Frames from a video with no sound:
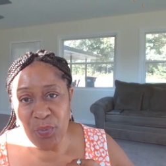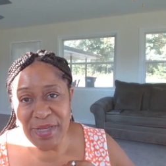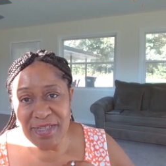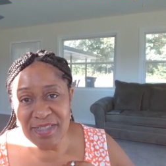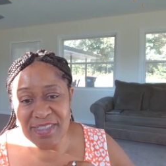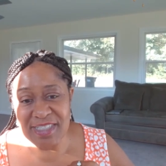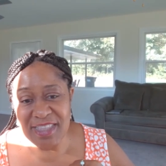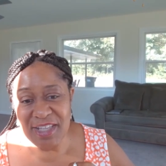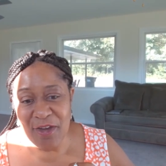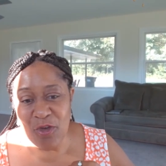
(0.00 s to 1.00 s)
a witness to
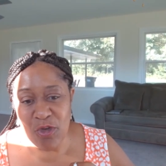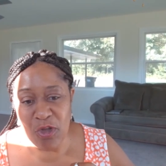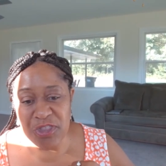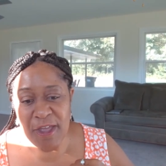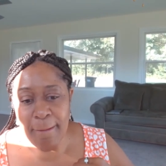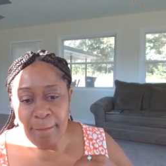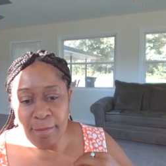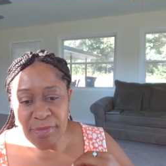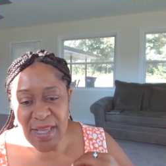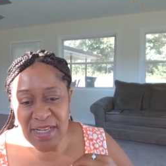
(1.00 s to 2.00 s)
their growth
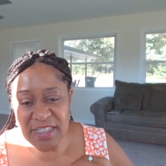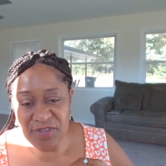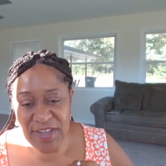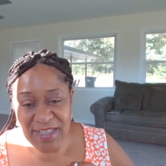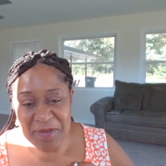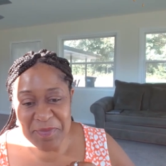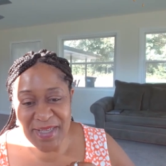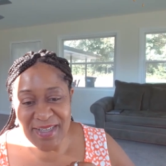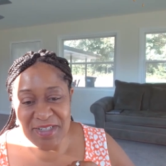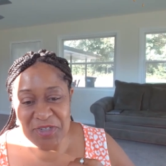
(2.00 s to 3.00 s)
and
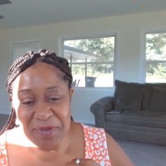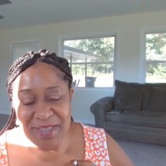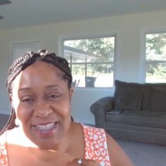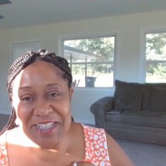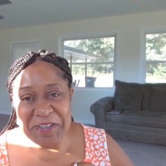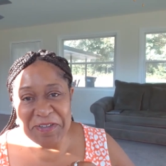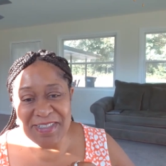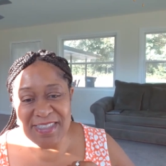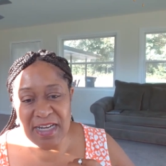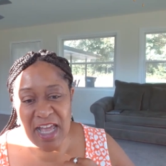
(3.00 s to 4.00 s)
development during the
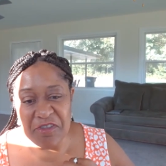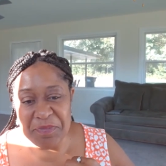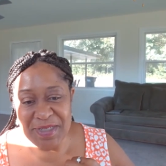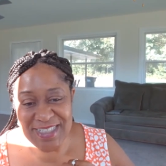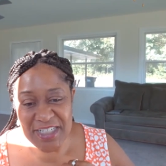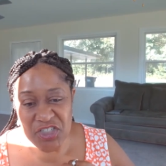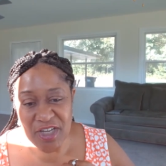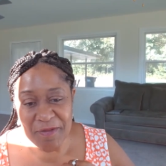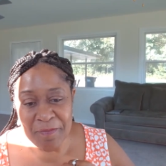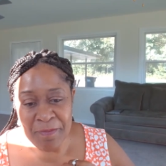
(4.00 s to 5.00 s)
years that I've been
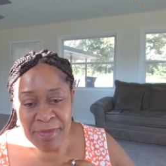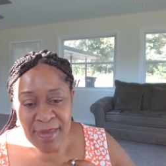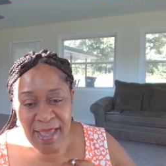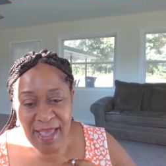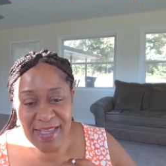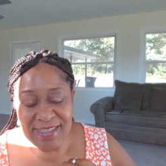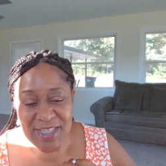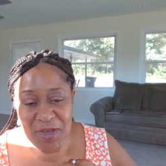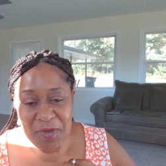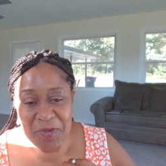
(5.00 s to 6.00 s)
teaching. And
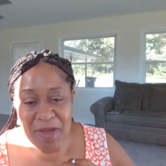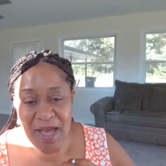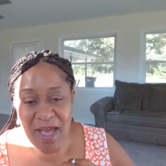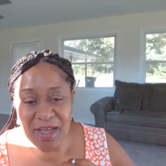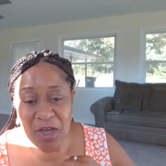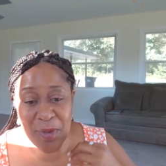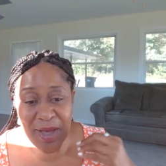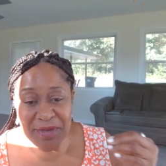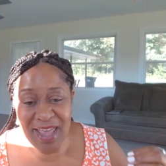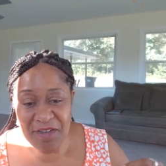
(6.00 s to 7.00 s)
so go
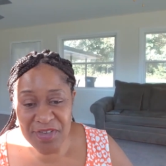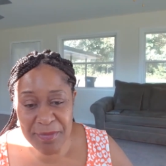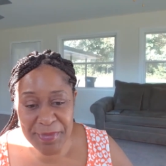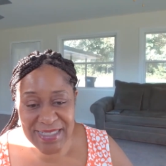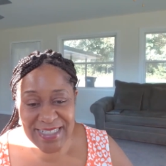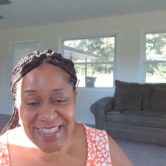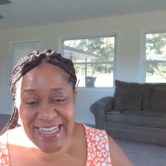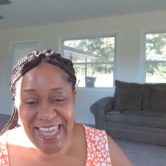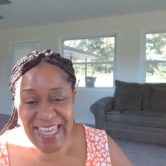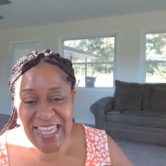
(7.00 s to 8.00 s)
out and have an amazing
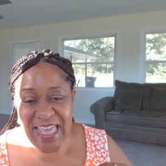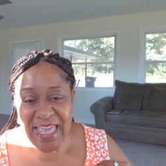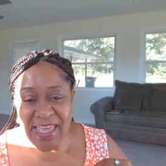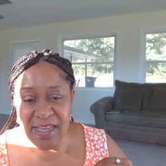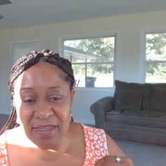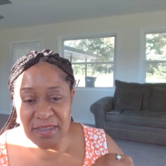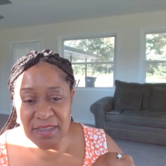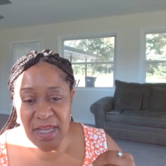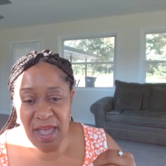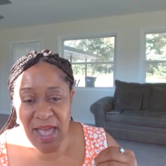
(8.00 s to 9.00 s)
day,
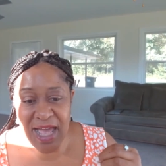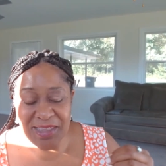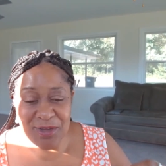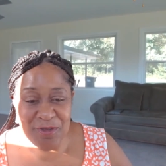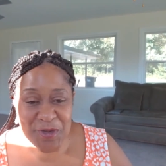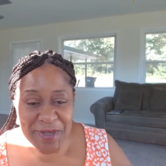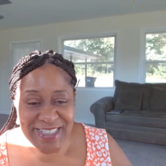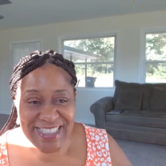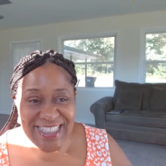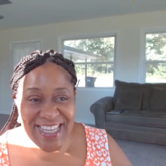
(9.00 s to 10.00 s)
and I look forward
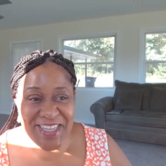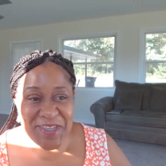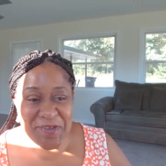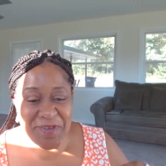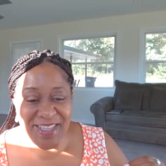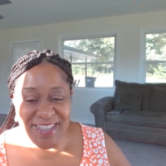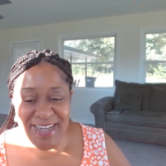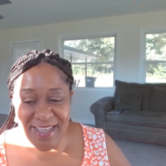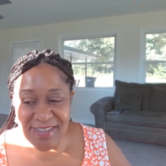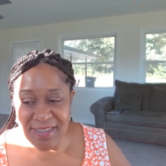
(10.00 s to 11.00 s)
to seeing you in the
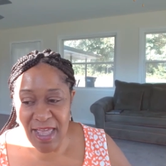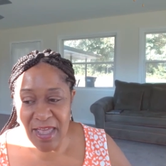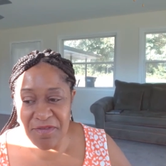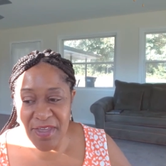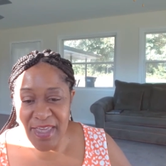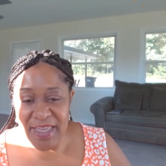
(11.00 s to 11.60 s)
next live.